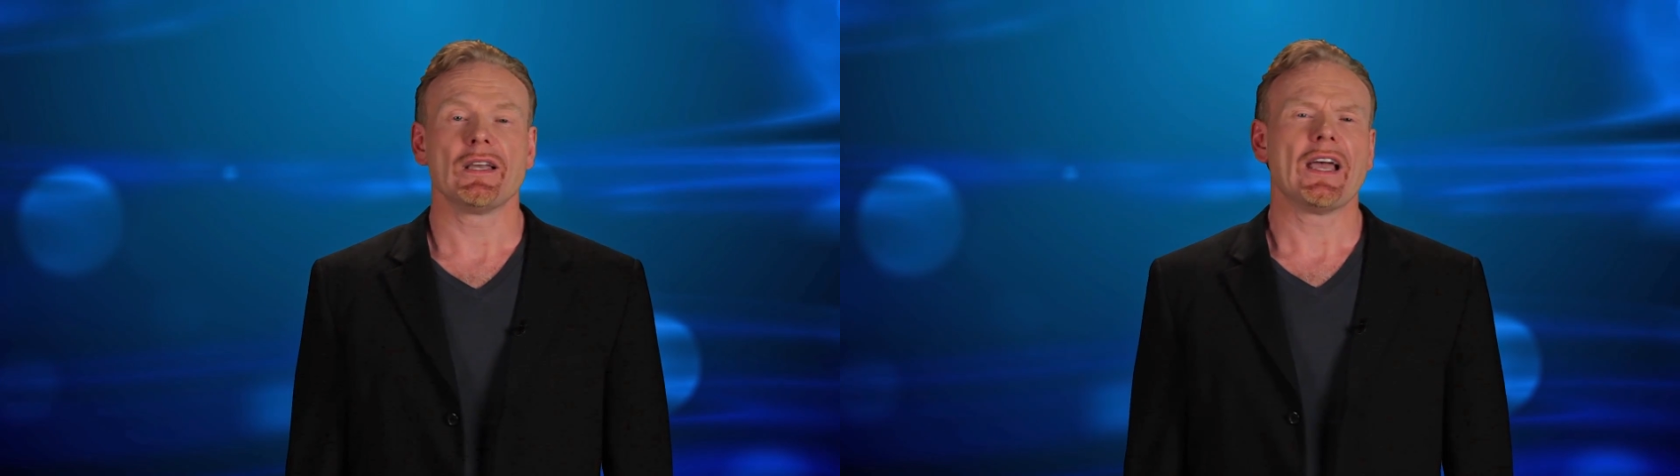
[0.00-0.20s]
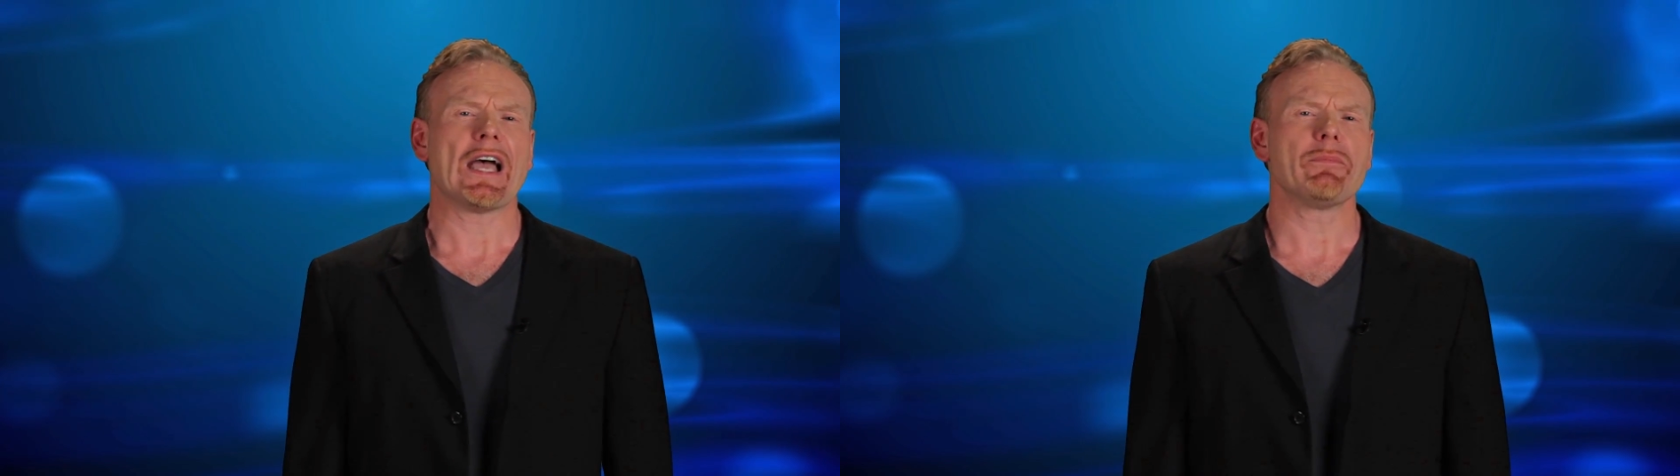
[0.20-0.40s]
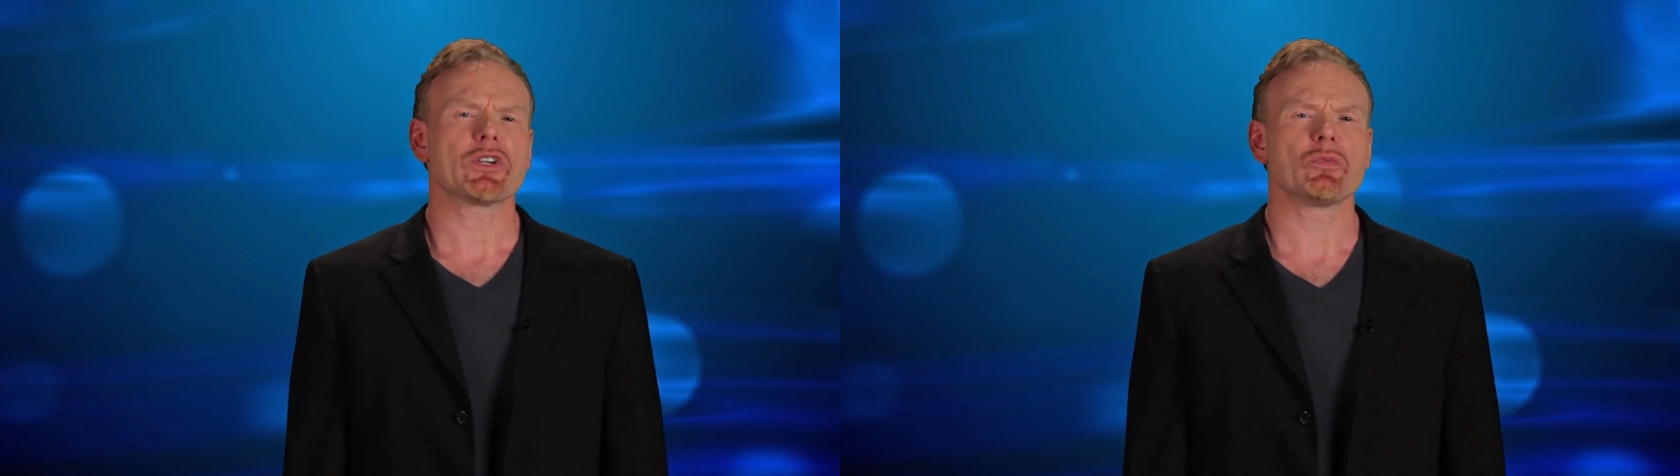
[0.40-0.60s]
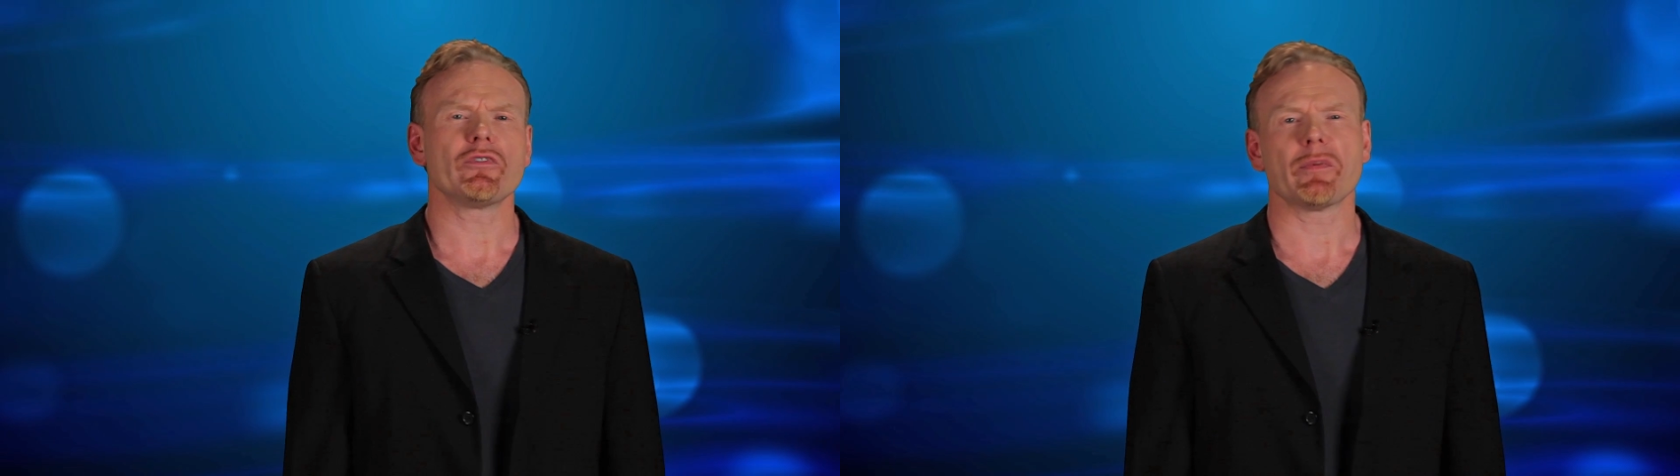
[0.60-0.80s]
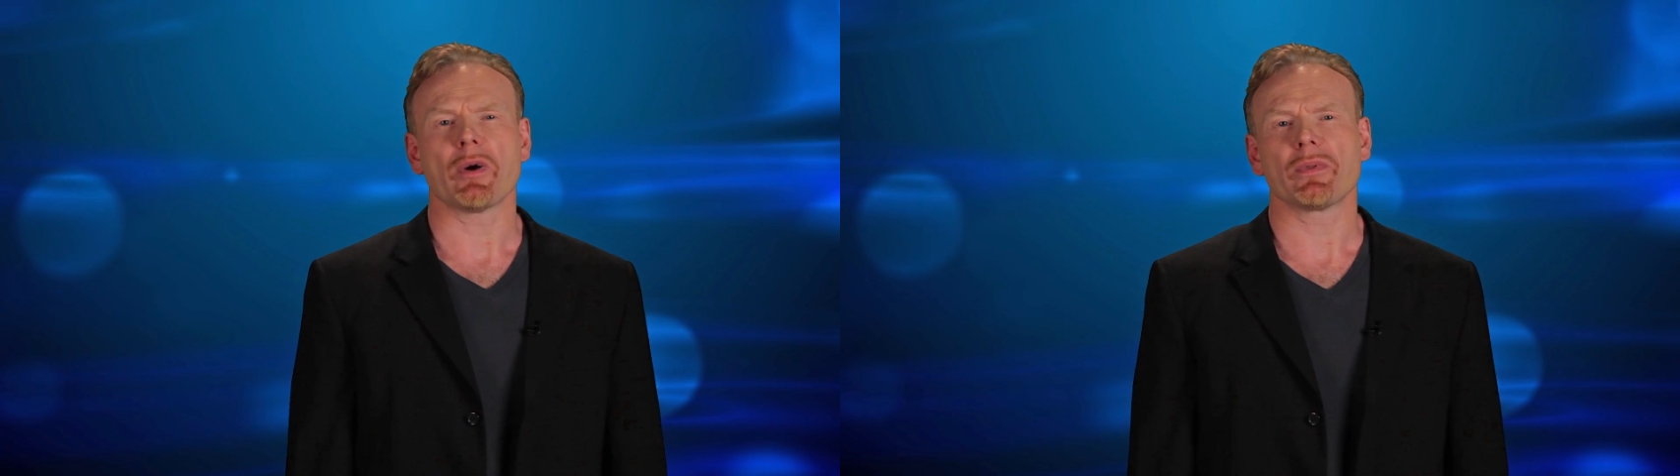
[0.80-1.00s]
How much more of
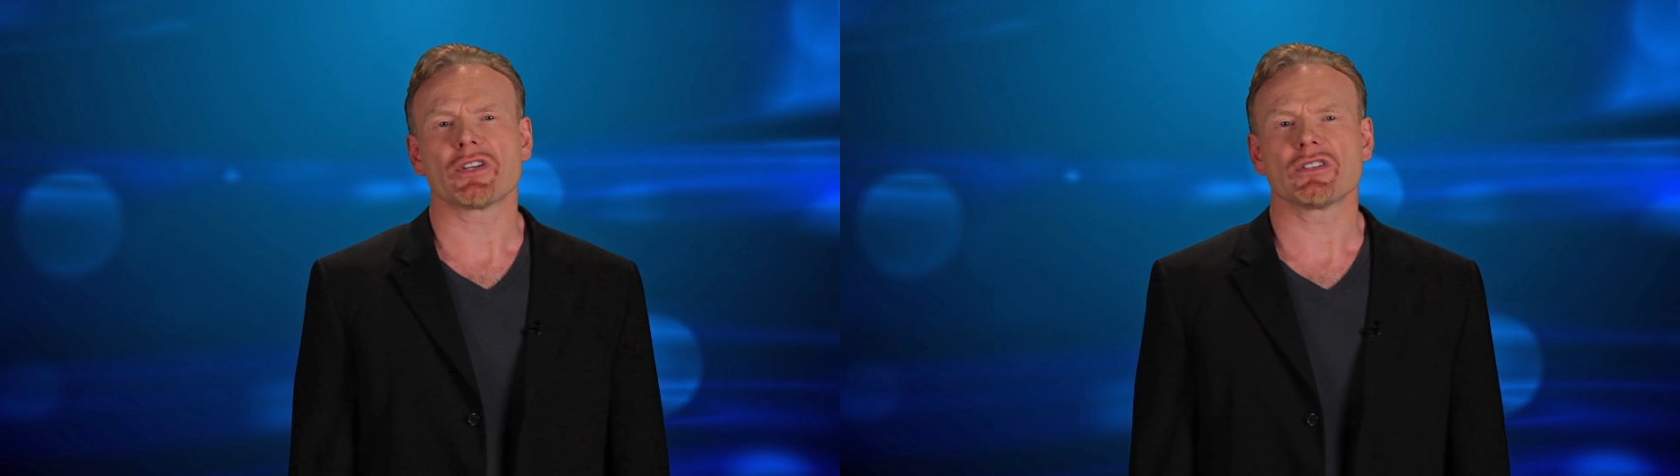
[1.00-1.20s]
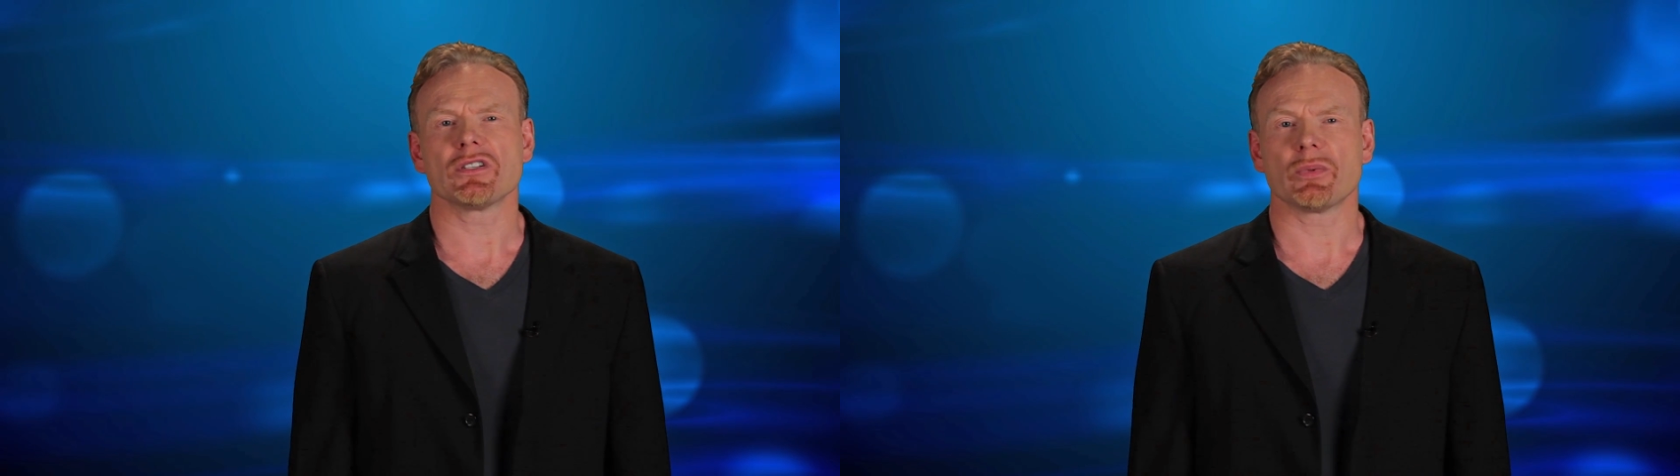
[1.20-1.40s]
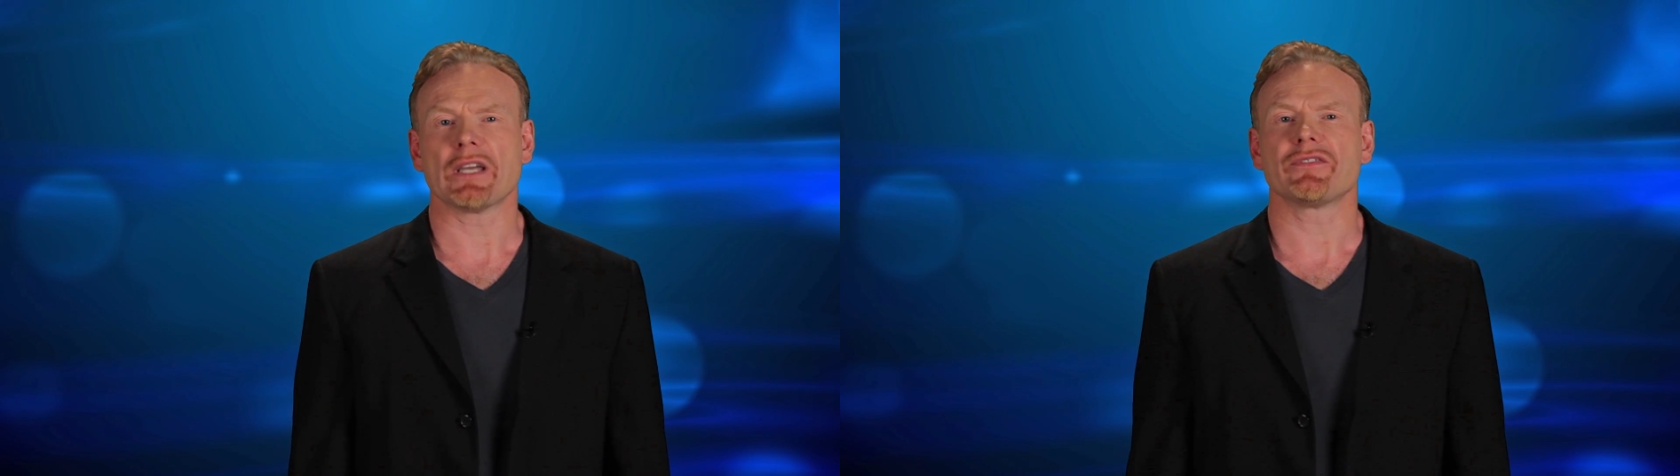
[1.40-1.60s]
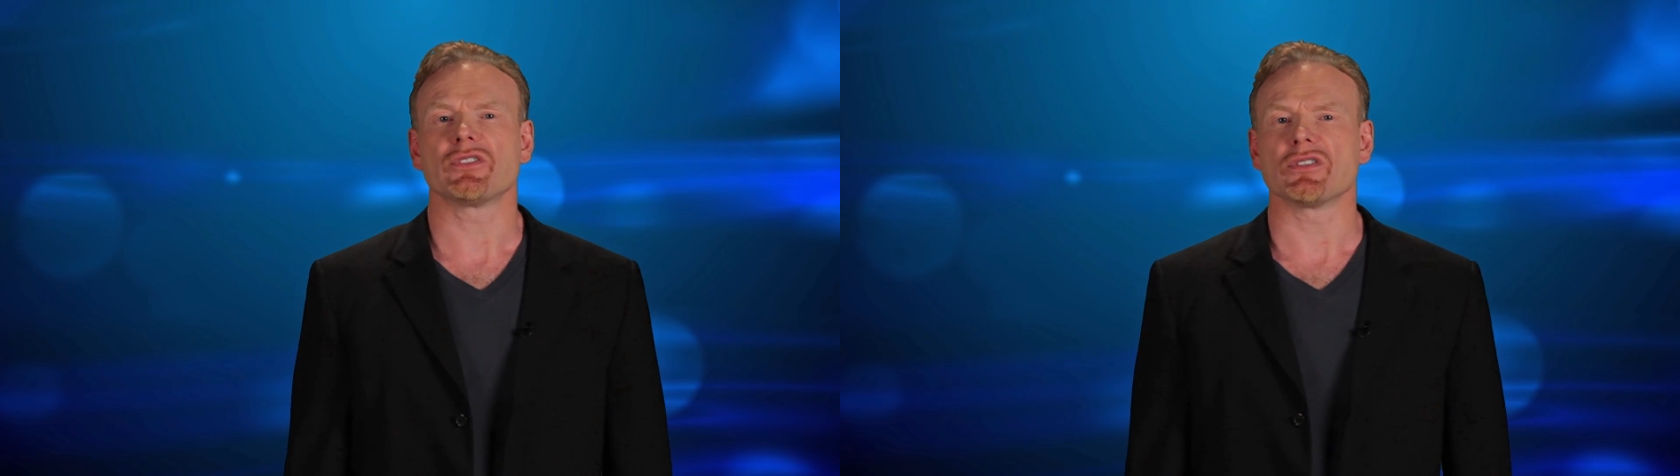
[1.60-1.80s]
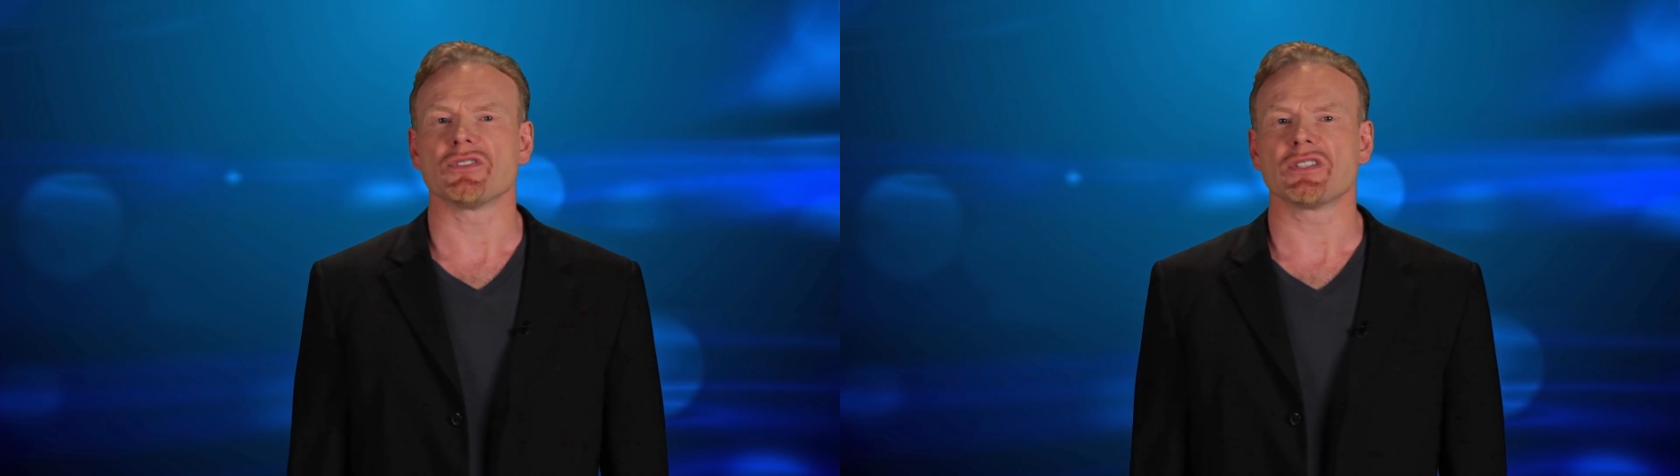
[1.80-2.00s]
our population do we have to
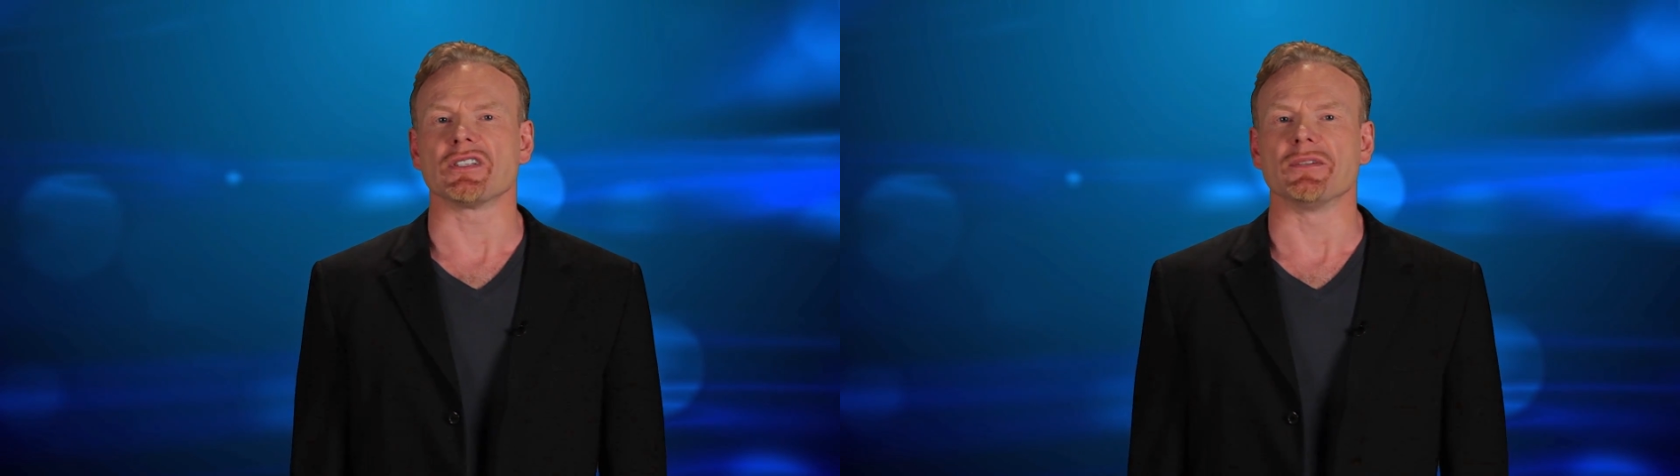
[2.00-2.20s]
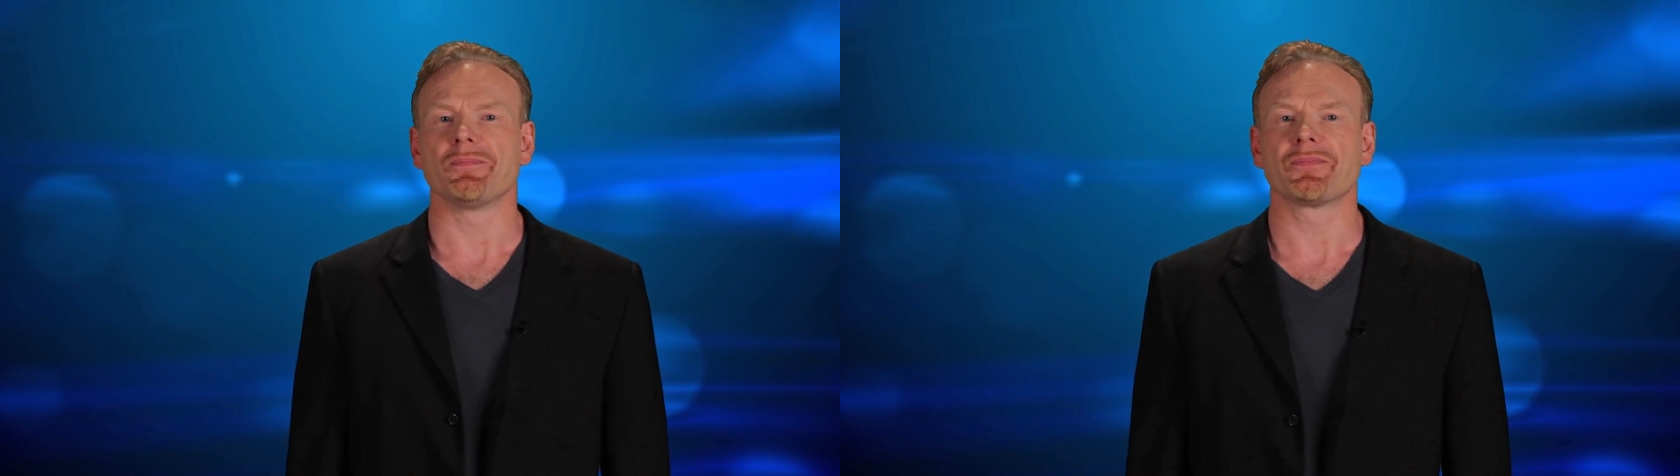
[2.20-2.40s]
consider?